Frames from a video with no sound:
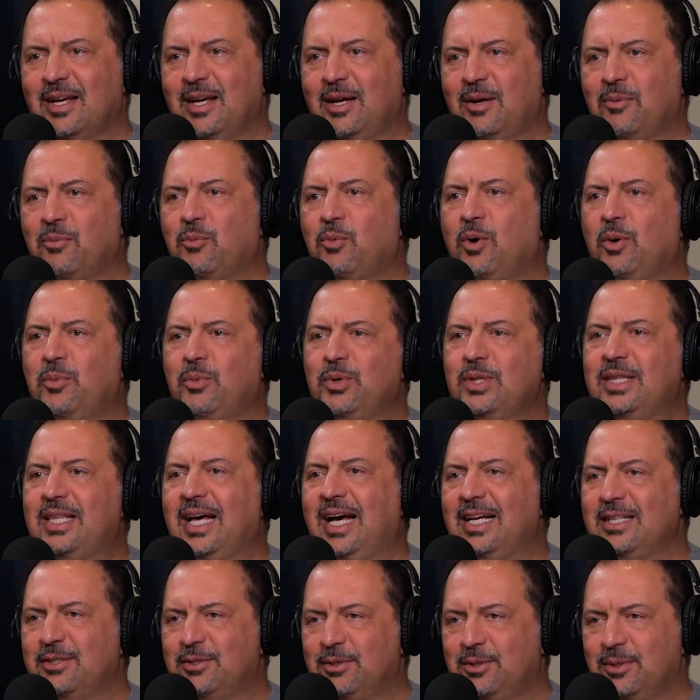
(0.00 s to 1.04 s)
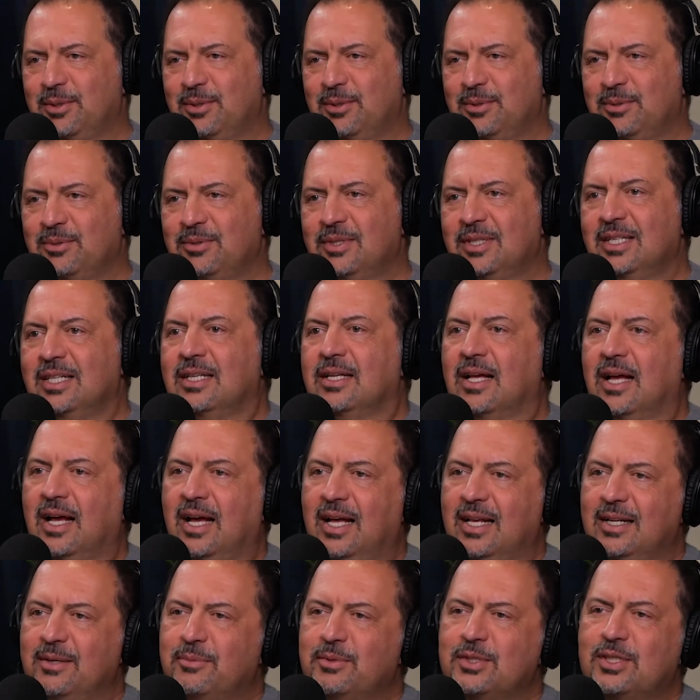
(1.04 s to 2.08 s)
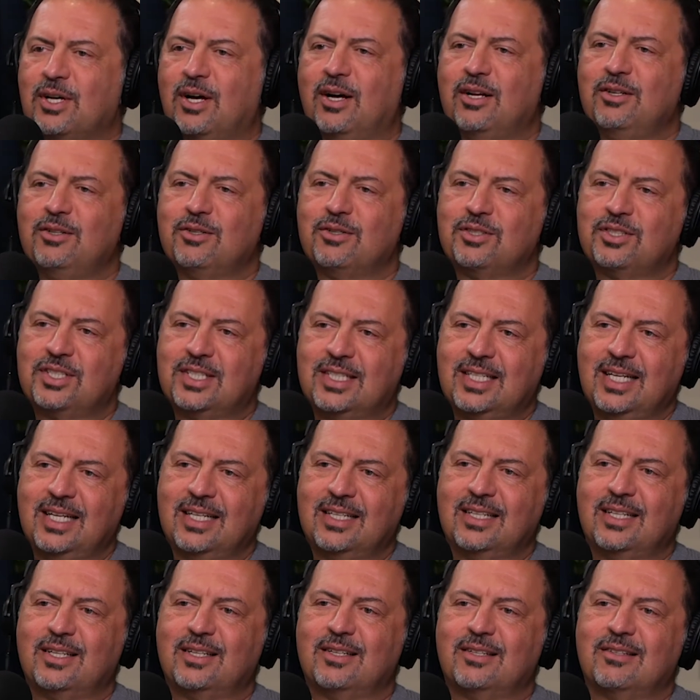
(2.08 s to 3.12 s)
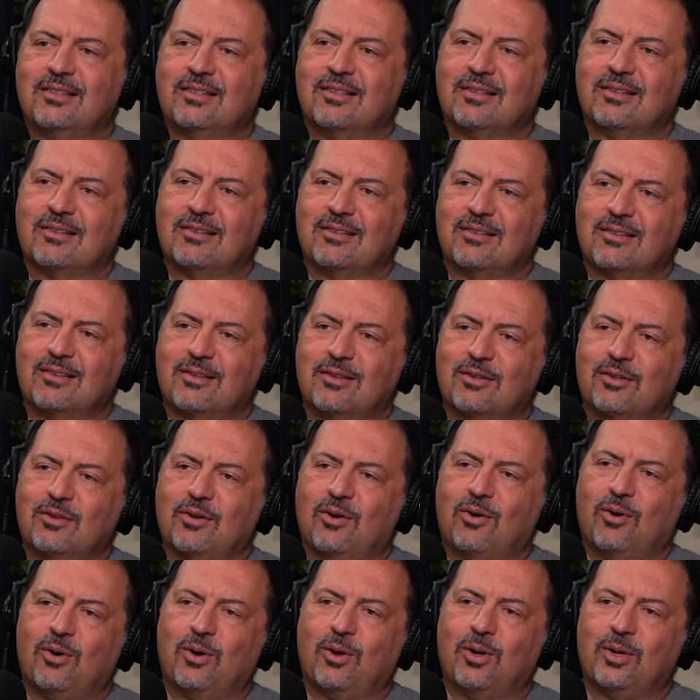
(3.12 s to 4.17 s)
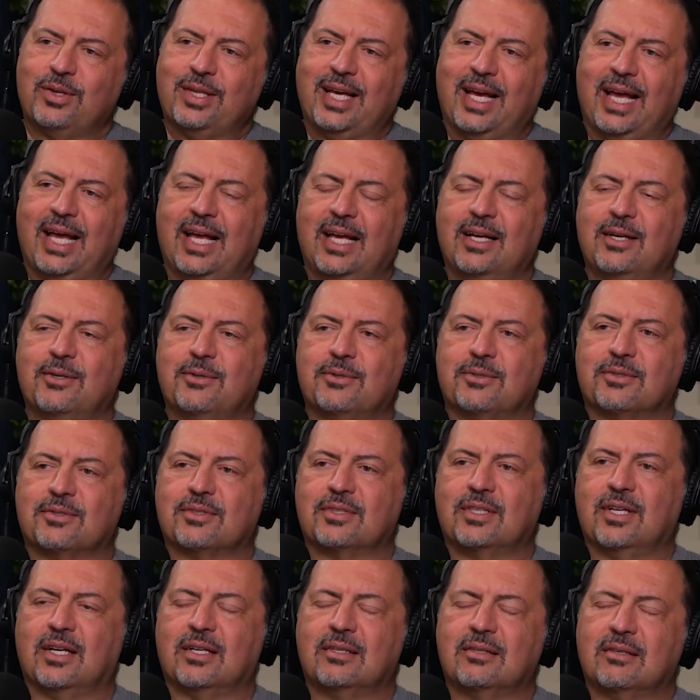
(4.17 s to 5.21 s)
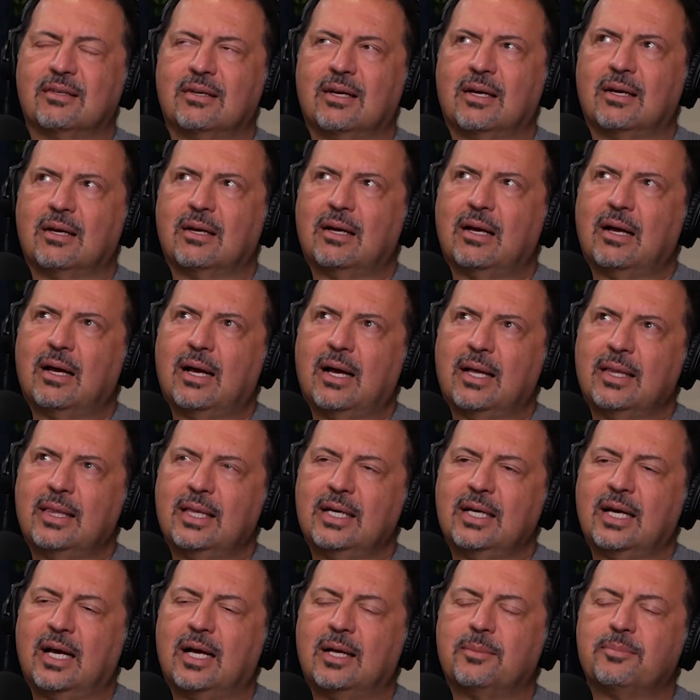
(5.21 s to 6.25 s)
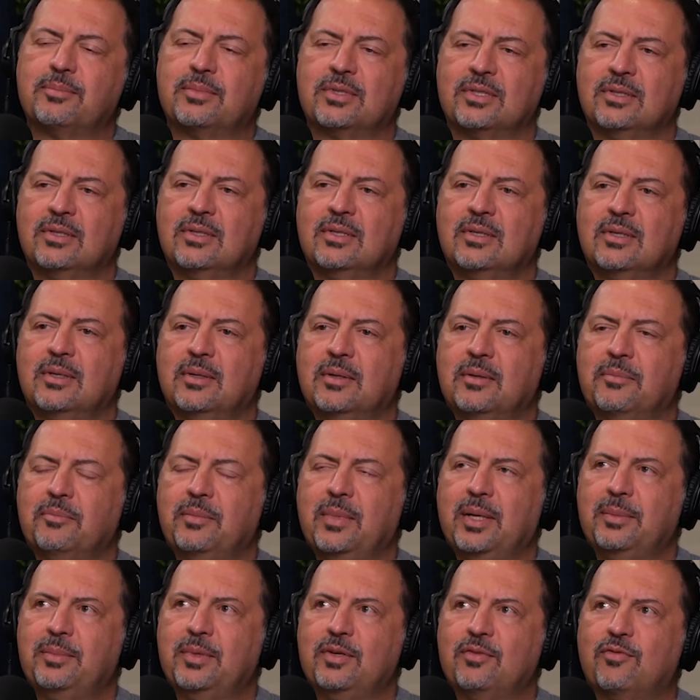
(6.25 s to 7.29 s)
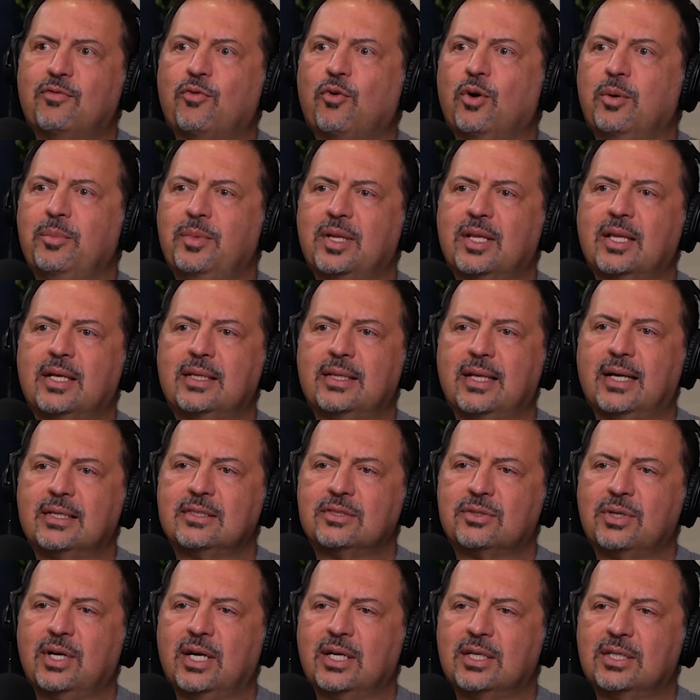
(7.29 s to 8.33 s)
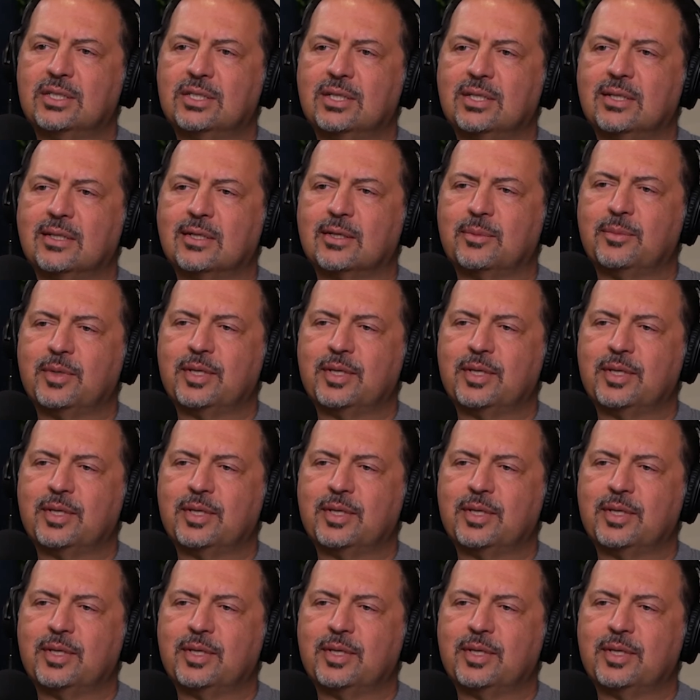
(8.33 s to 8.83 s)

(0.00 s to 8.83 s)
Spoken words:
And what would that do? And it was understanding all the angles that I think helped maybe formulate that strategy a little